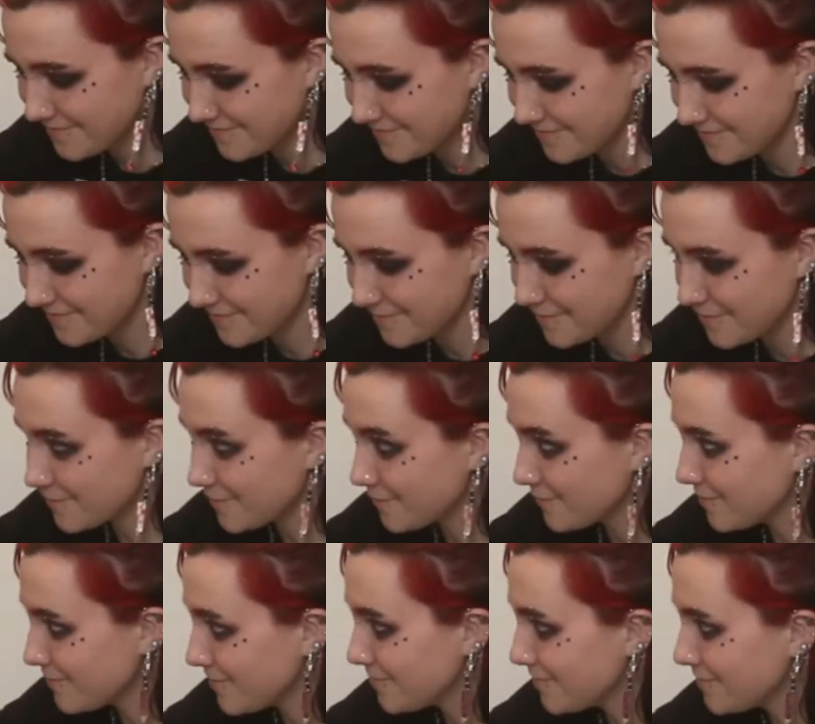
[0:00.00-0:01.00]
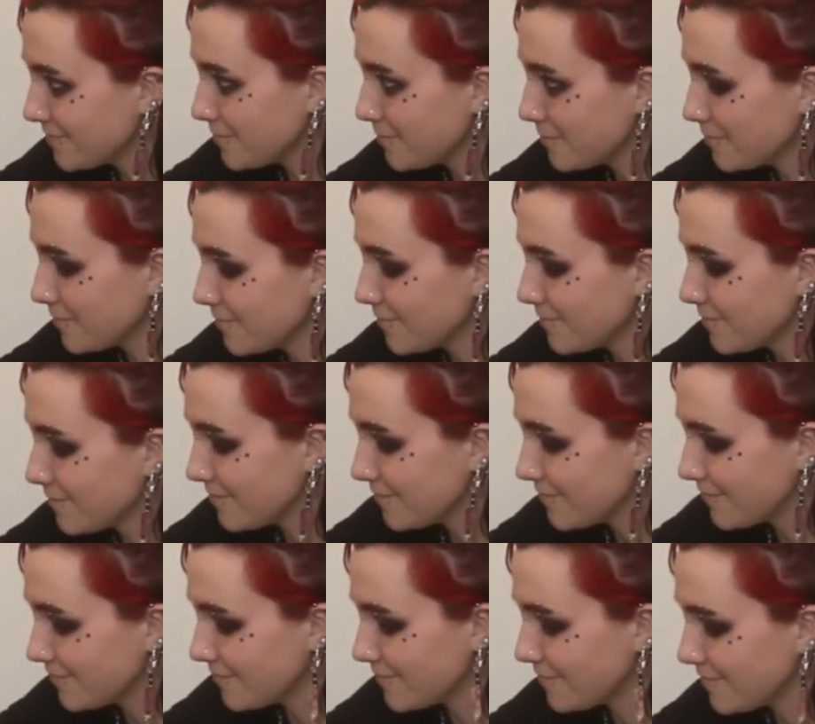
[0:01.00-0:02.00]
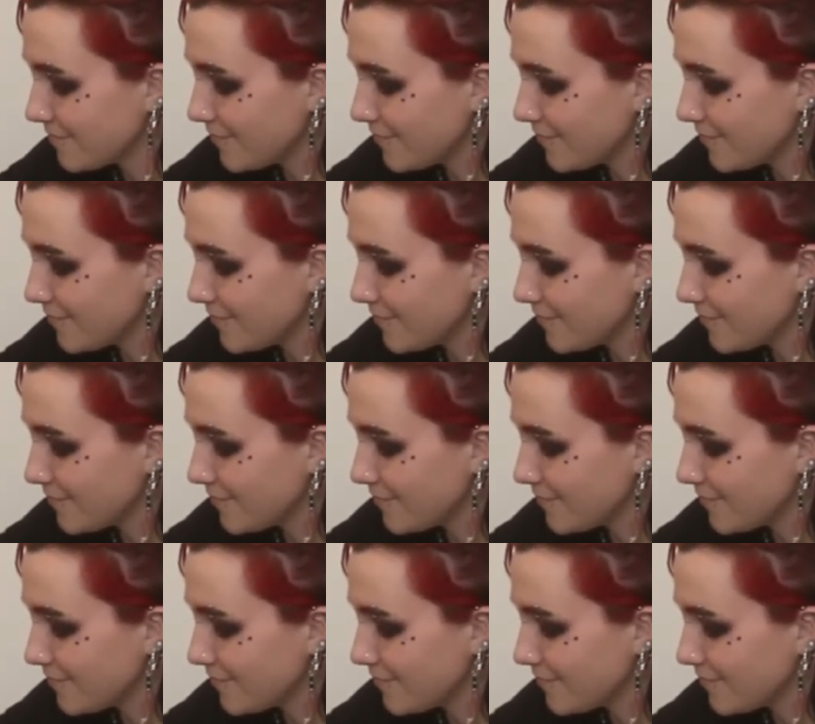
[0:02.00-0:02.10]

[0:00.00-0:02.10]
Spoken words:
No words are spoken by the person on screen.